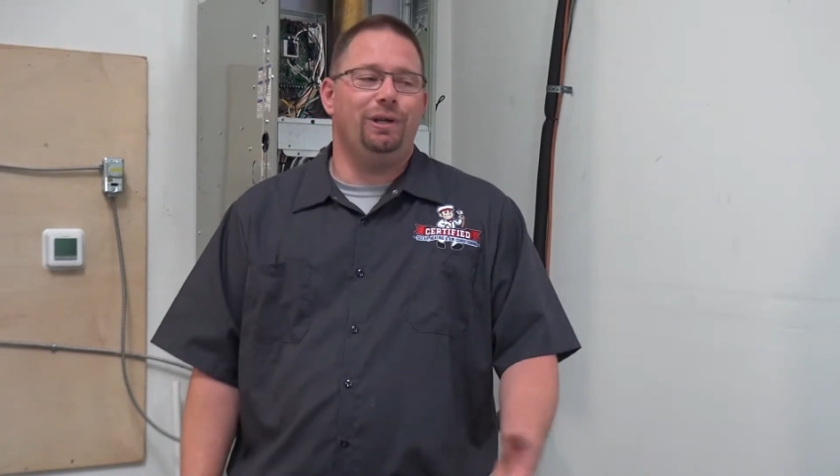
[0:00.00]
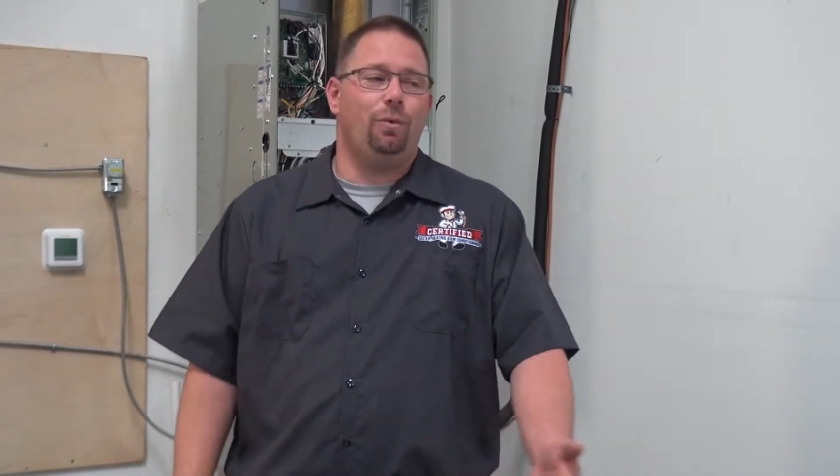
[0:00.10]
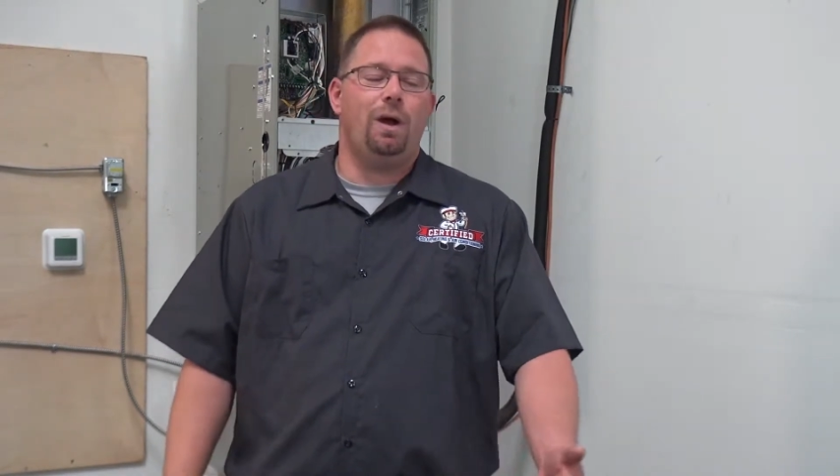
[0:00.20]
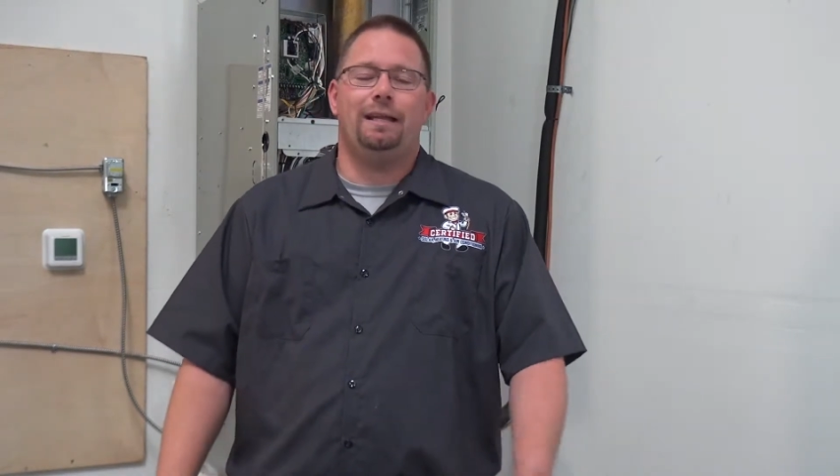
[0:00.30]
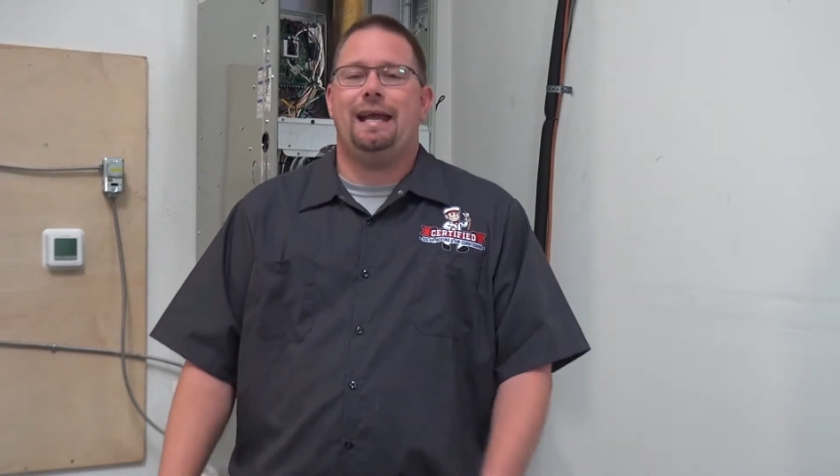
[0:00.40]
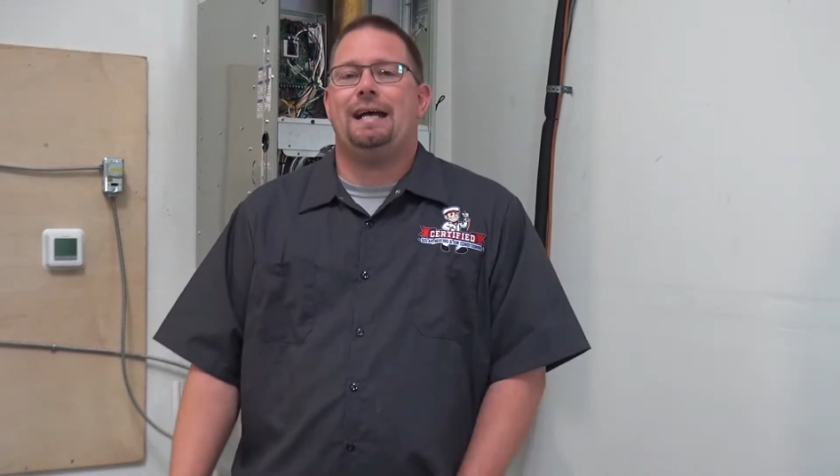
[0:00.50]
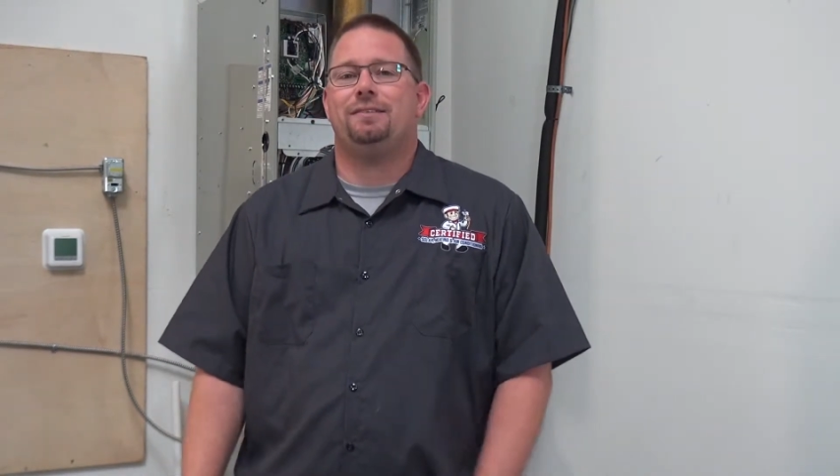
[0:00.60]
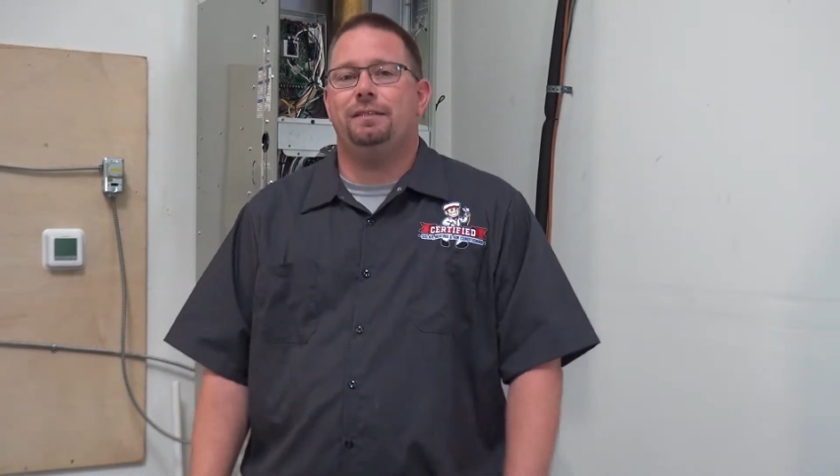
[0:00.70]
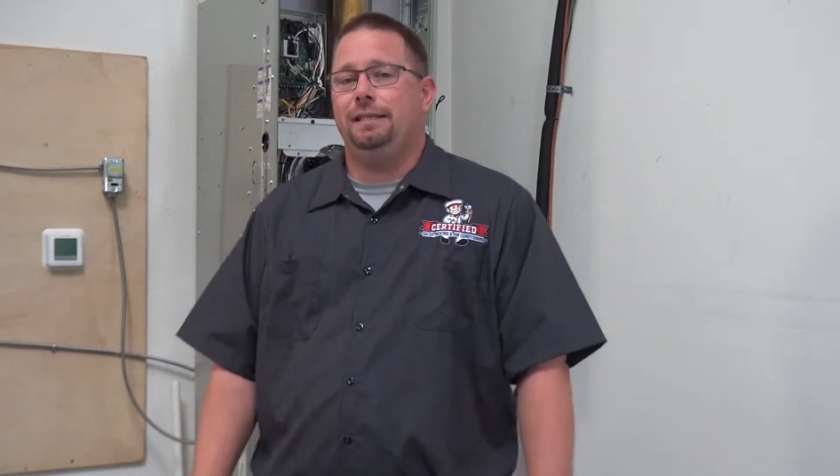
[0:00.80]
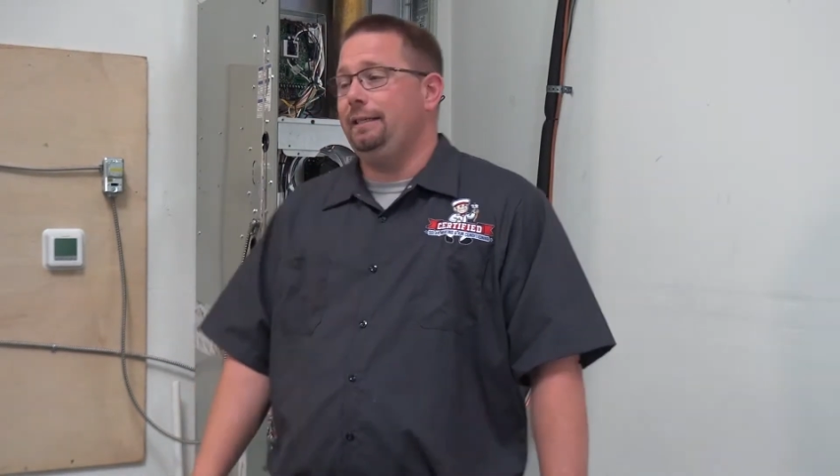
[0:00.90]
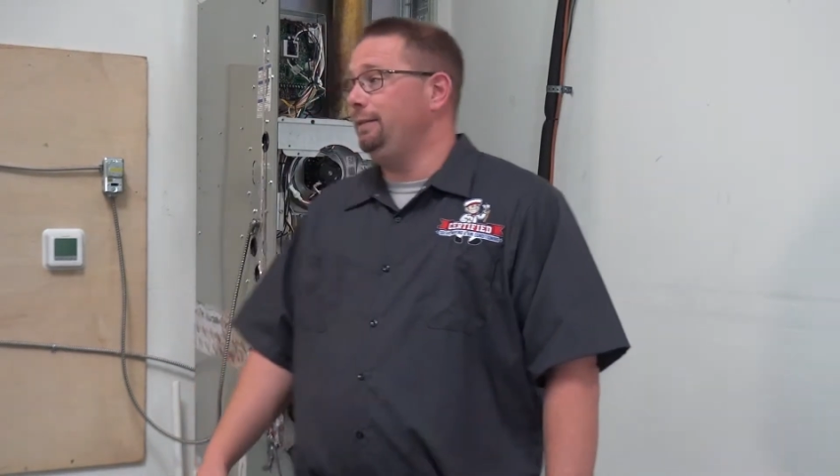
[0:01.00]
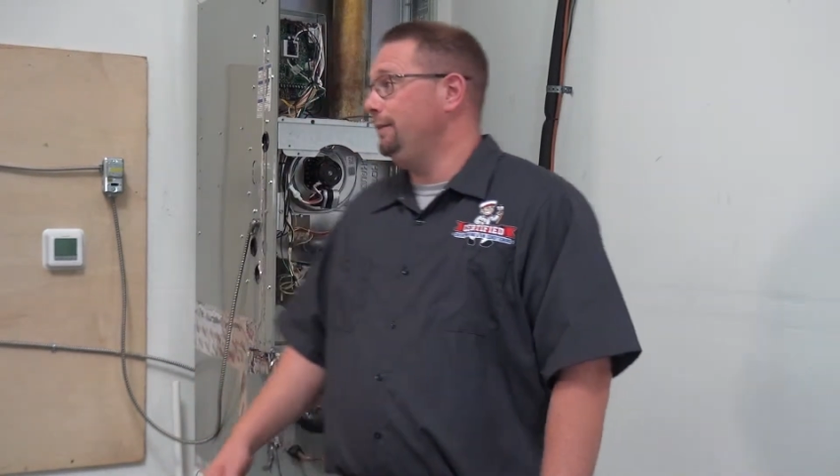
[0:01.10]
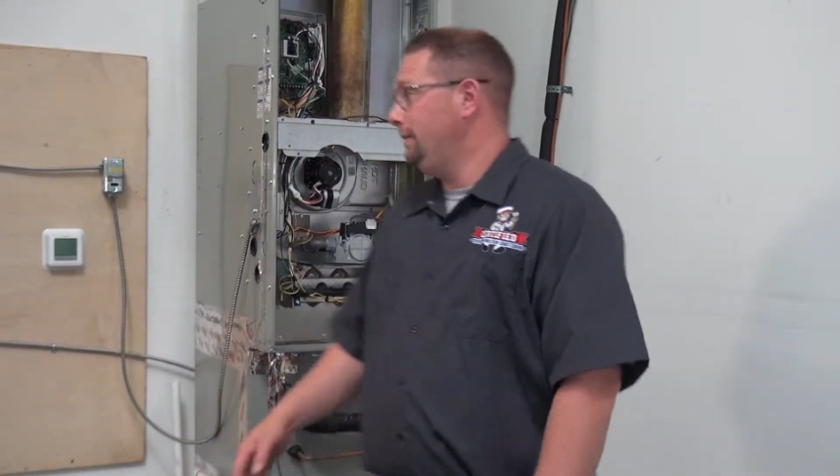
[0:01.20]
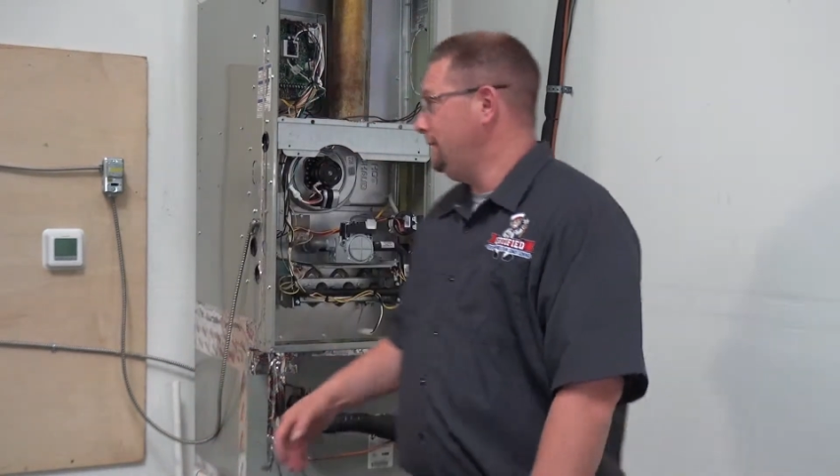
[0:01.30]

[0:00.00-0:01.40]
We don't want gas leaking.